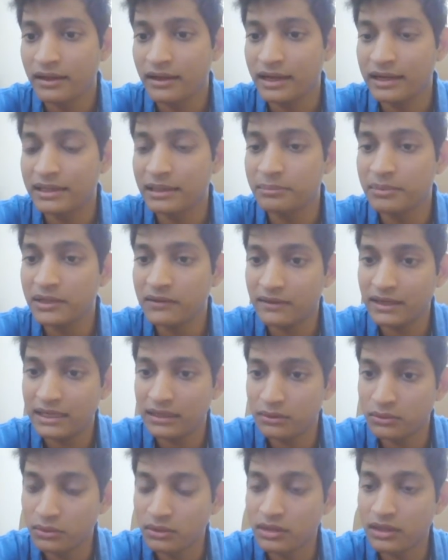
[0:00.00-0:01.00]
it can be
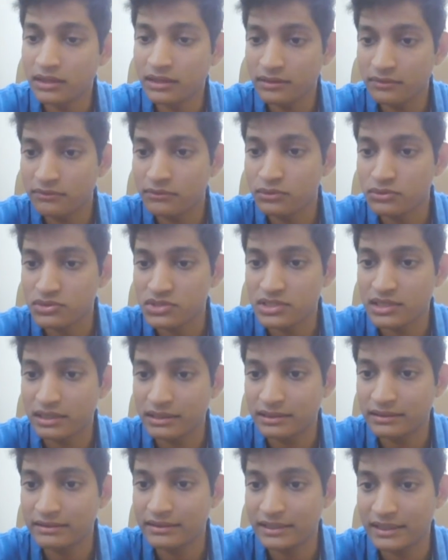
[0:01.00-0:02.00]
quite lucrative to
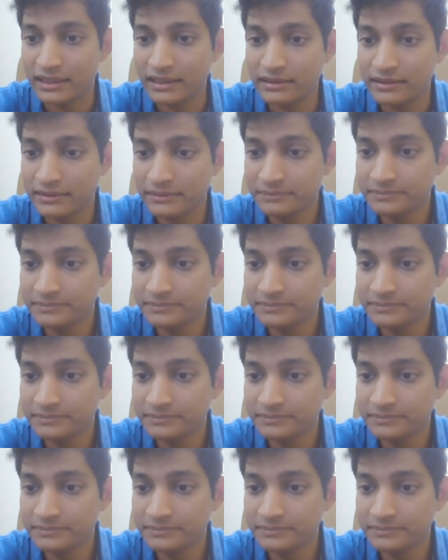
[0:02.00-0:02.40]
stay till the end.